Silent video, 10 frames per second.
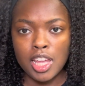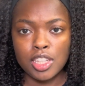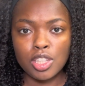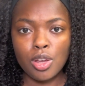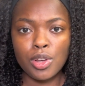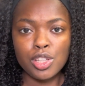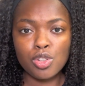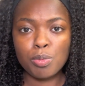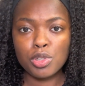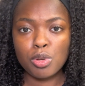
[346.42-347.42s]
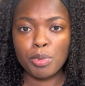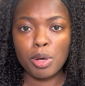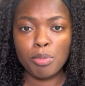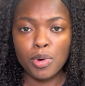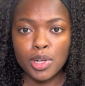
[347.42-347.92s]
So it's super, super
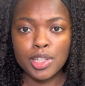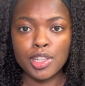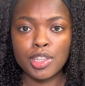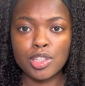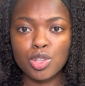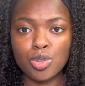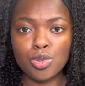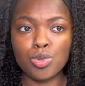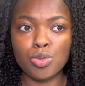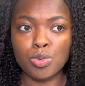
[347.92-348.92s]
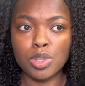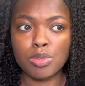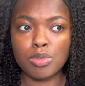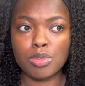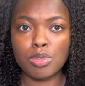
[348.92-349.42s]
important to
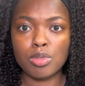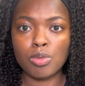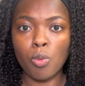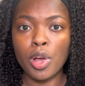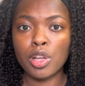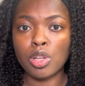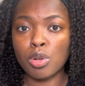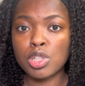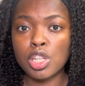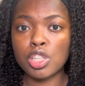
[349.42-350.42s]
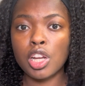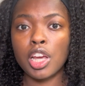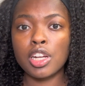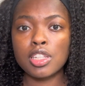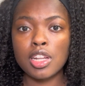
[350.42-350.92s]
wear low tension
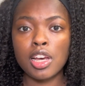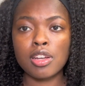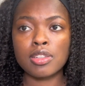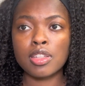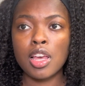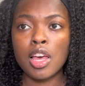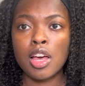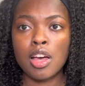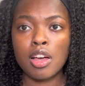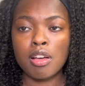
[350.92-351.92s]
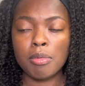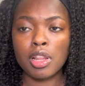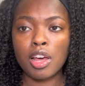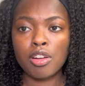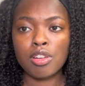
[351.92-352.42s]
hairstyles. A
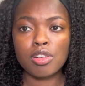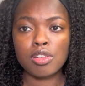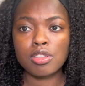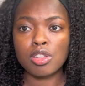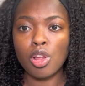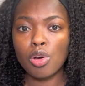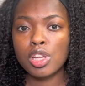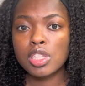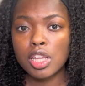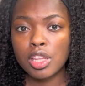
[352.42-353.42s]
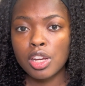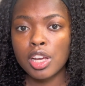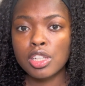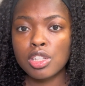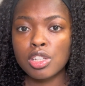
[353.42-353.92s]
lot of girls notice that their
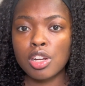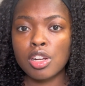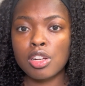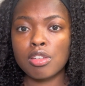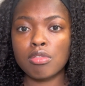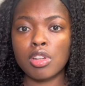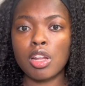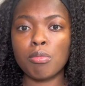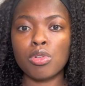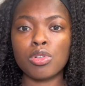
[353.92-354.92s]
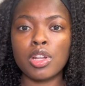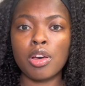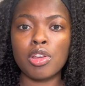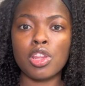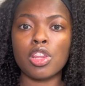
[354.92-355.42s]
edges are getting pulled
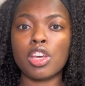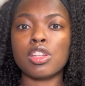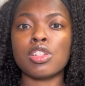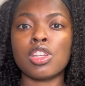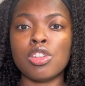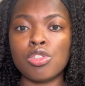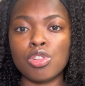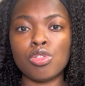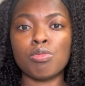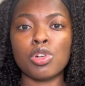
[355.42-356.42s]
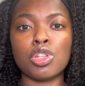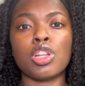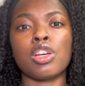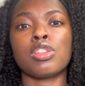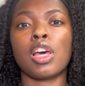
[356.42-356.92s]
out, and then they continue to do more
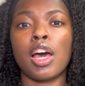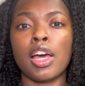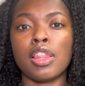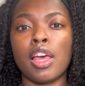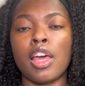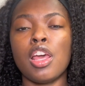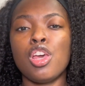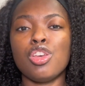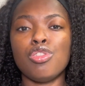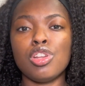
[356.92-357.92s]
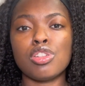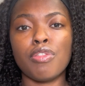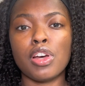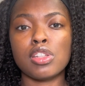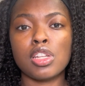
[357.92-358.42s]
styles to hide that. You need to
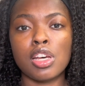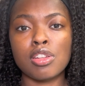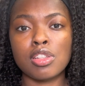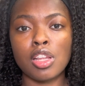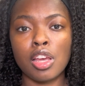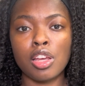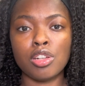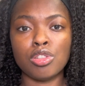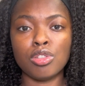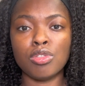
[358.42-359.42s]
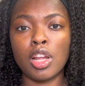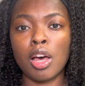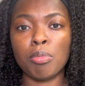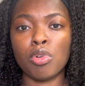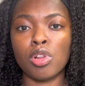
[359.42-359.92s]
find styles that do
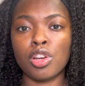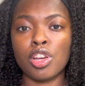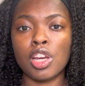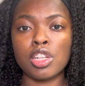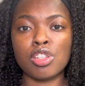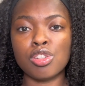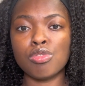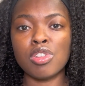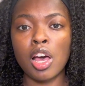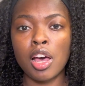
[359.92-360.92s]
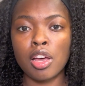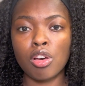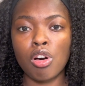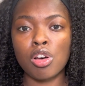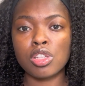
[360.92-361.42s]
not pull on your edges, do not
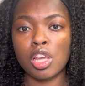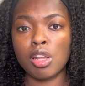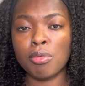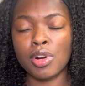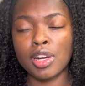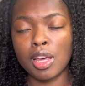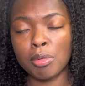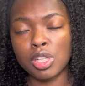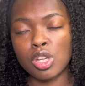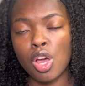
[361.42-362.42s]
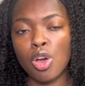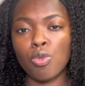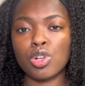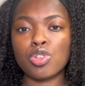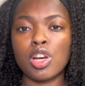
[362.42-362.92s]
cause any more damage.
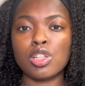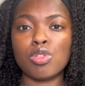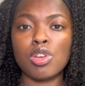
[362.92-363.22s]
We're trying to